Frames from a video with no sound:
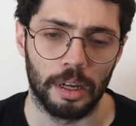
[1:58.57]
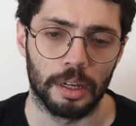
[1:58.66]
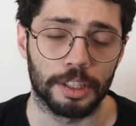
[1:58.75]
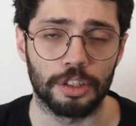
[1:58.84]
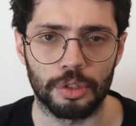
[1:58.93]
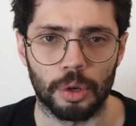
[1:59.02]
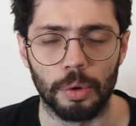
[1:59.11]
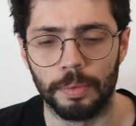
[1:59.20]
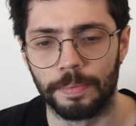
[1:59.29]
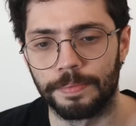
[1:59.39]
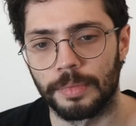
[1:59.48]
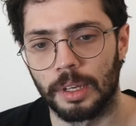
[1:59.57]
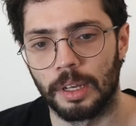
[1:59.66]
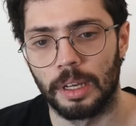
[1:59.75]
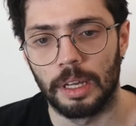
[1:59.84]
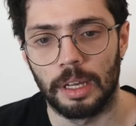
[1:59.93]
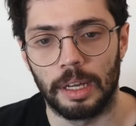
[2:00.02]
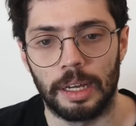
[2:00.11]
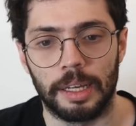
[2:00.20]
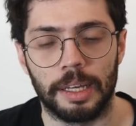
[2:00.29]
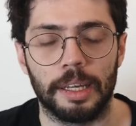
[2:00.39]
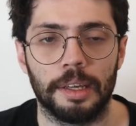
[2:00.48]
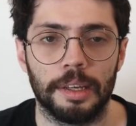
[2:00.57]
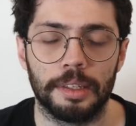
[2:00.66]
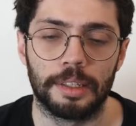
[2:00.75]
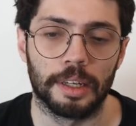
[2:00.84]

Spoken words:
This is cool. It